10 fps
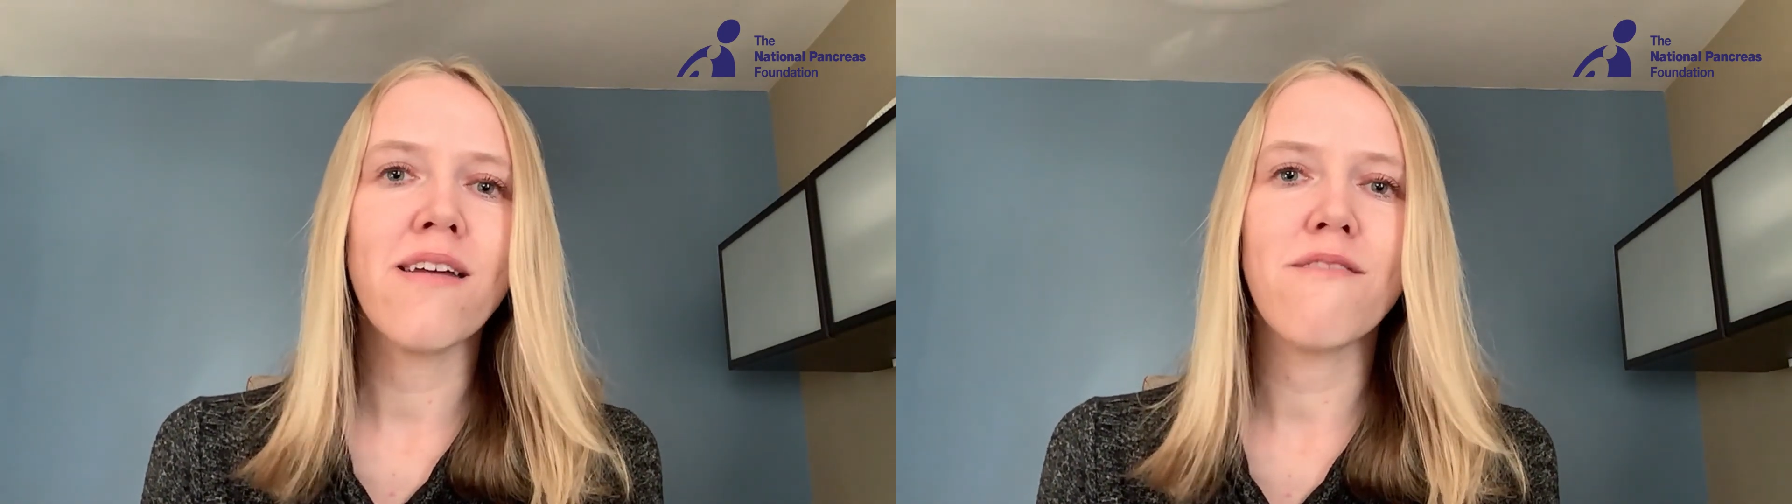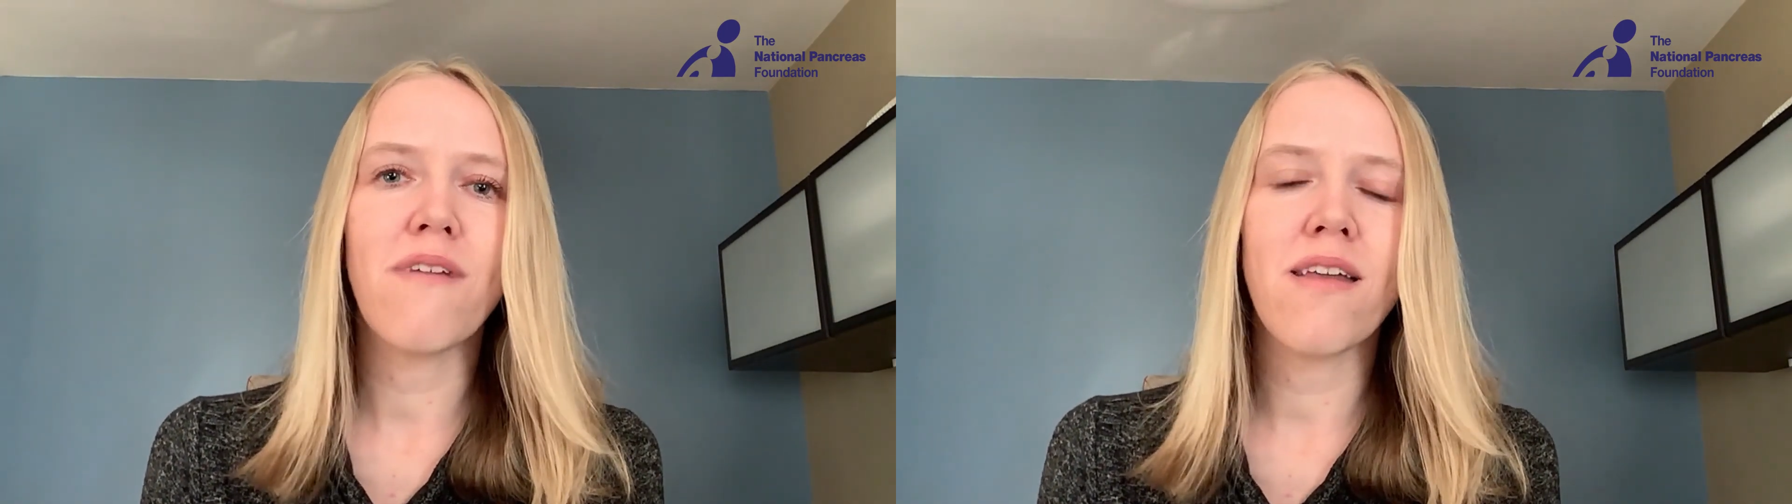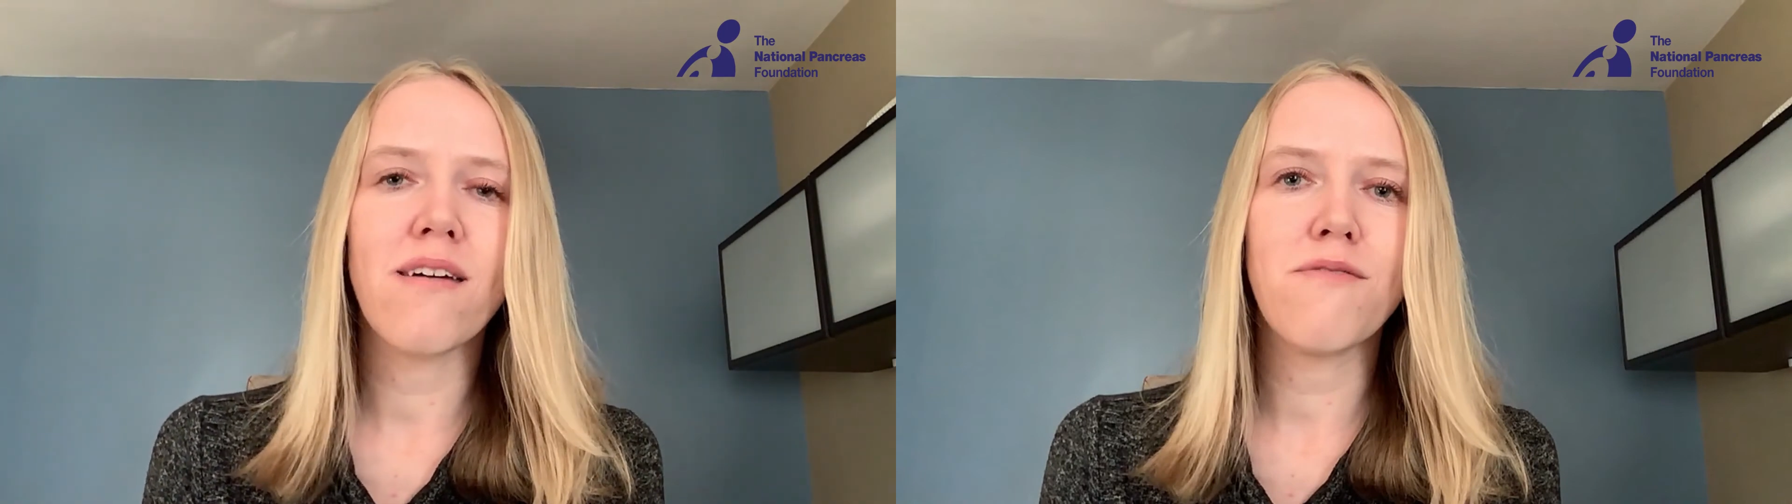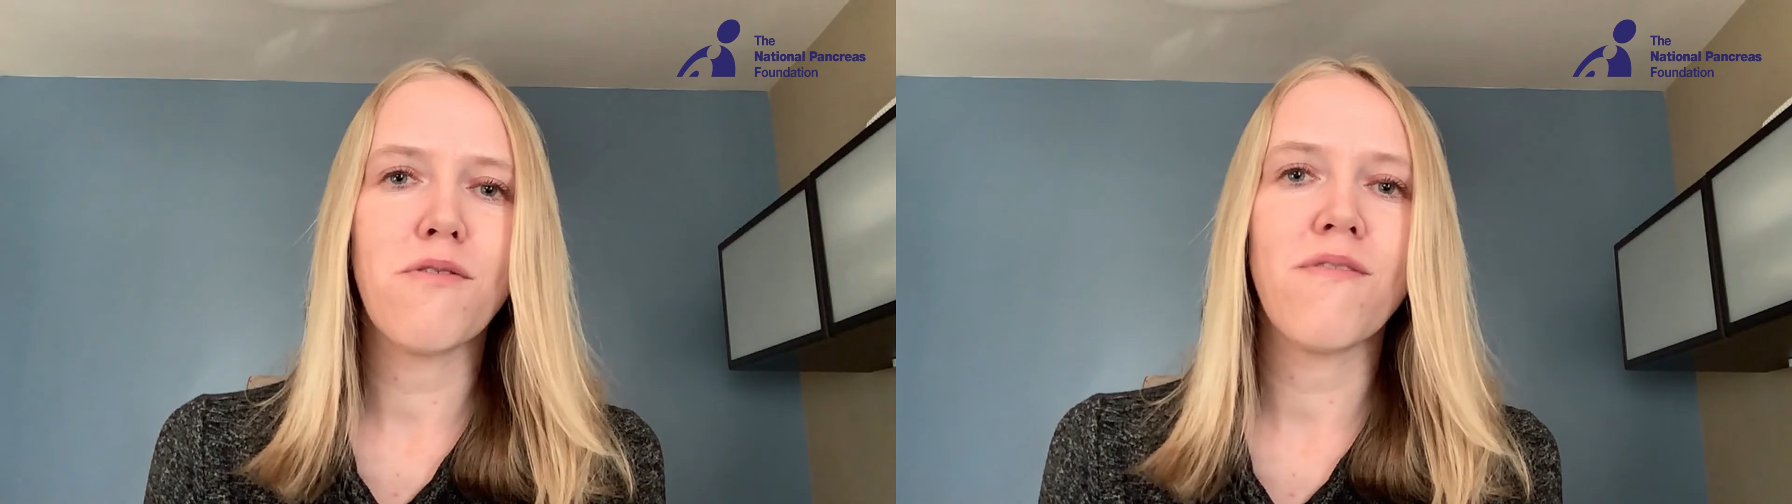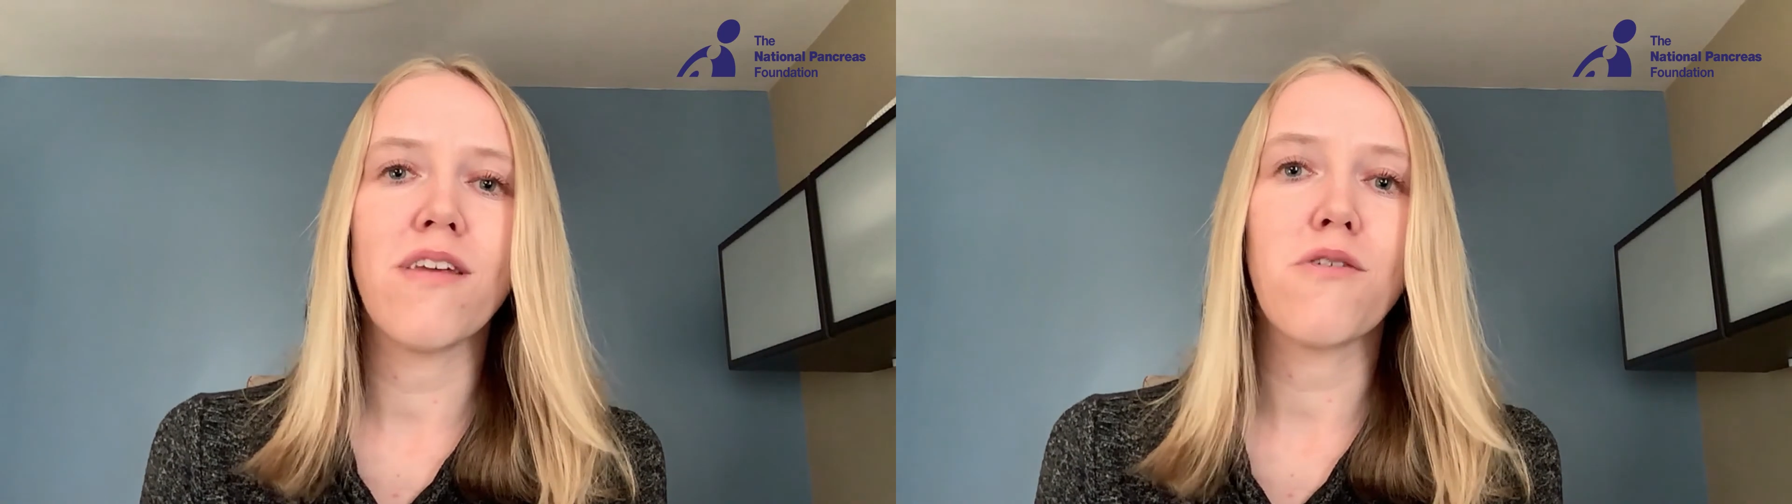and if any of you
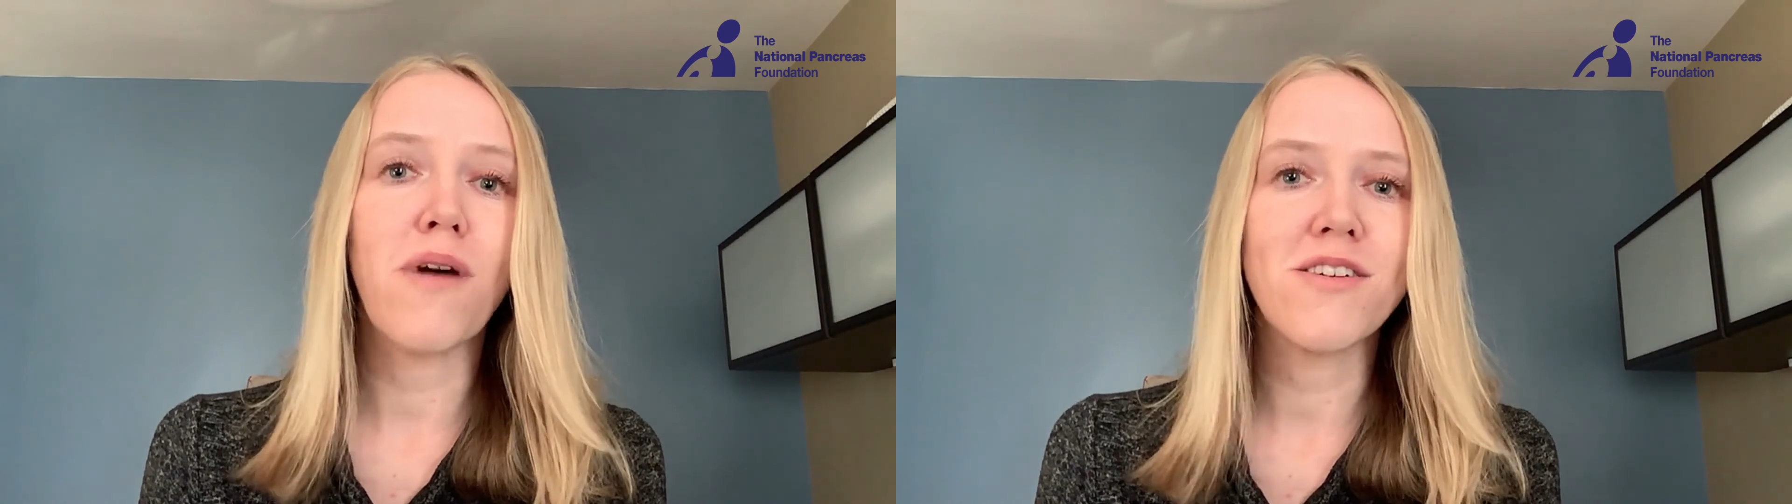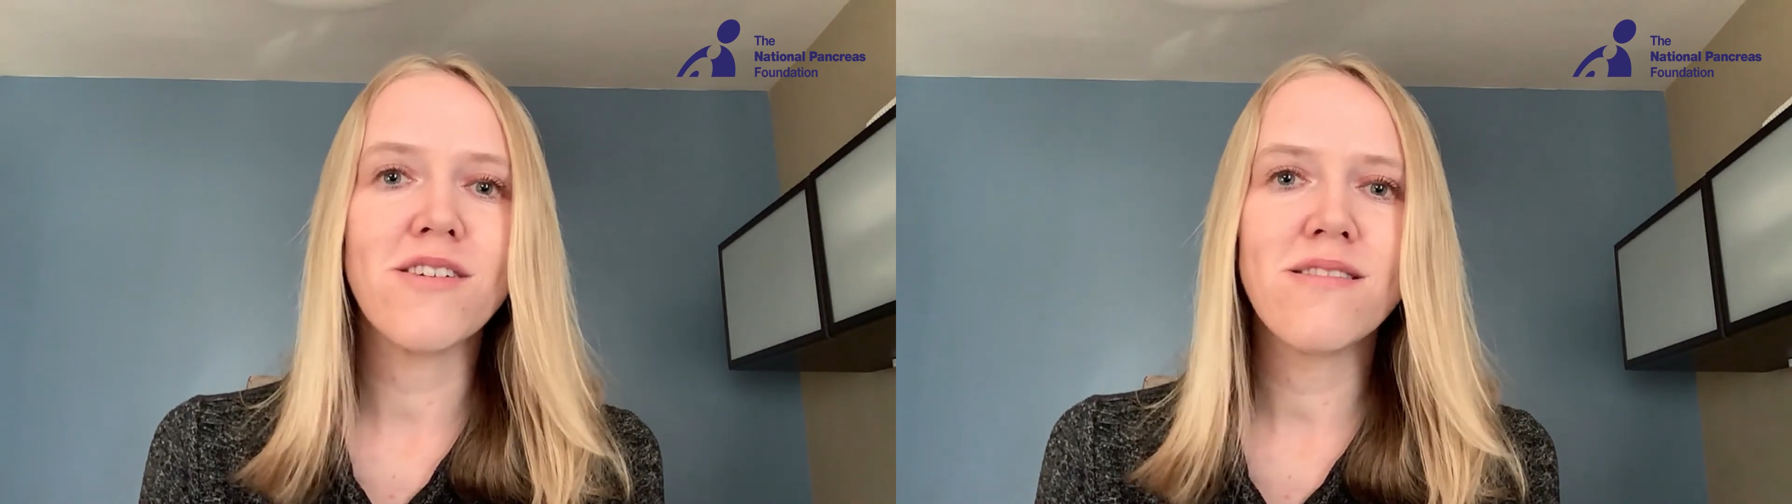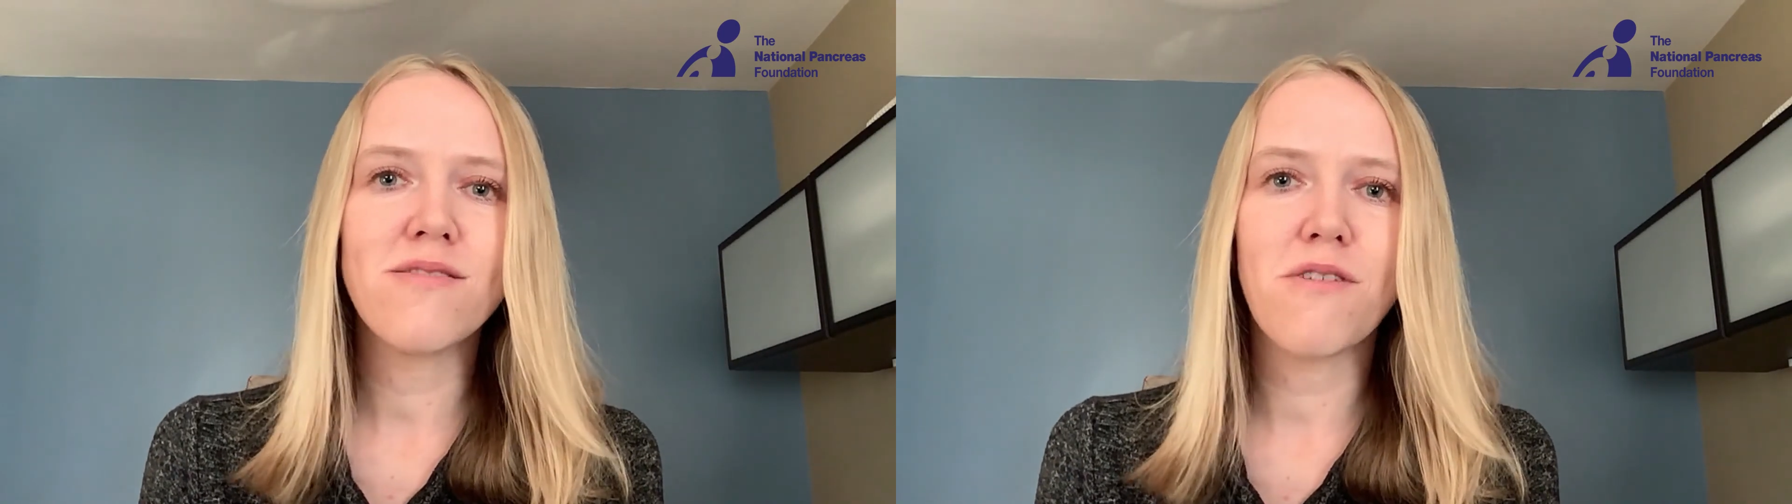have any questions